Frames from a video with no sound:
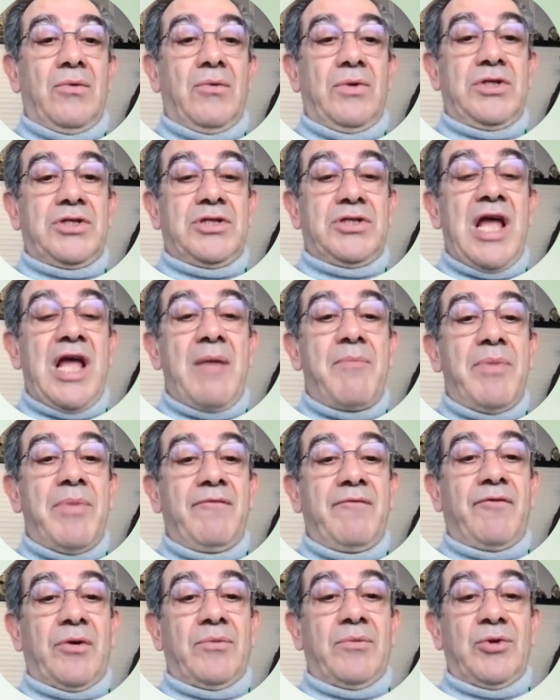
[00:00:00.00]
which
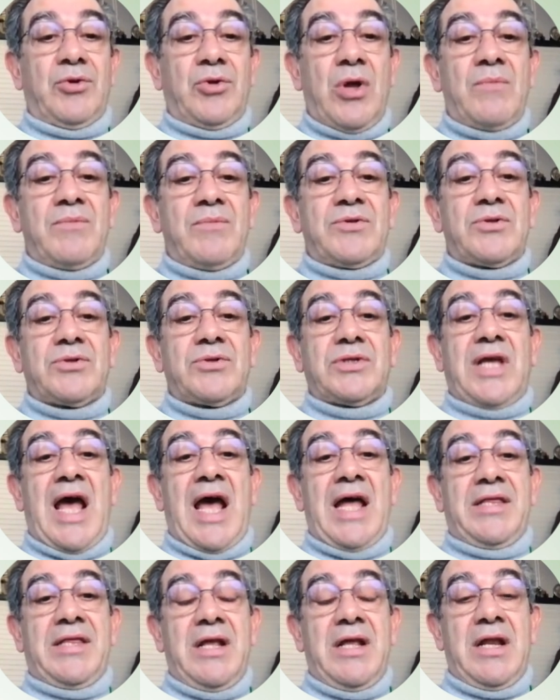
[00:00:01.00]
depends from the Thomson
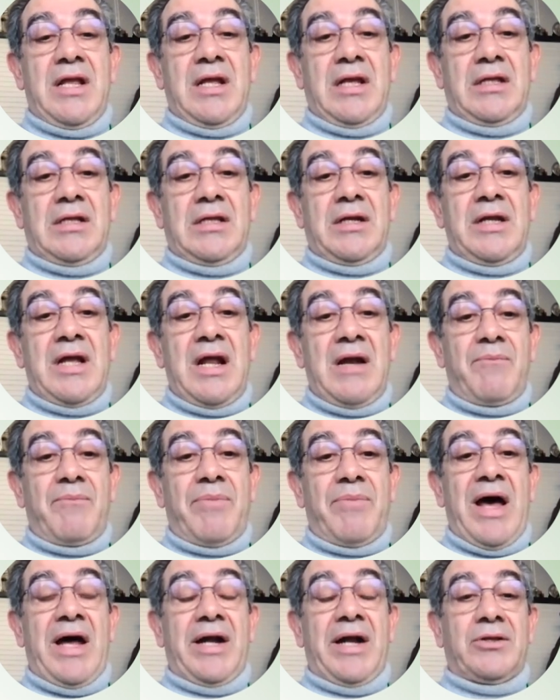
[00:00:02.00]
scattering, the real
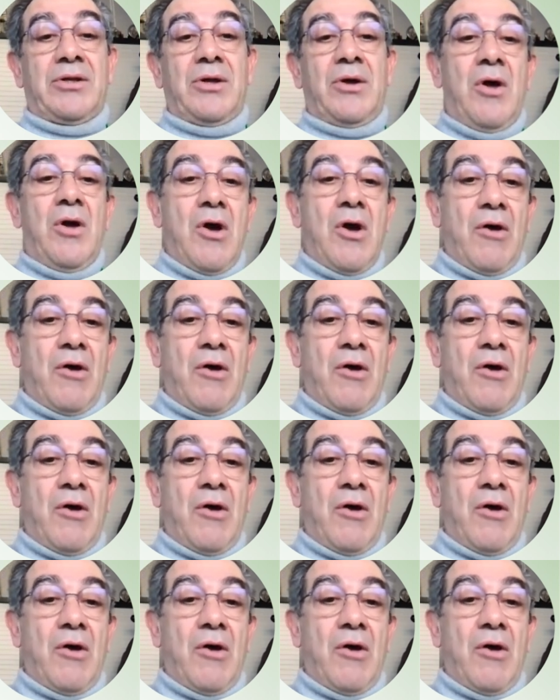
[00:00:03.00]
part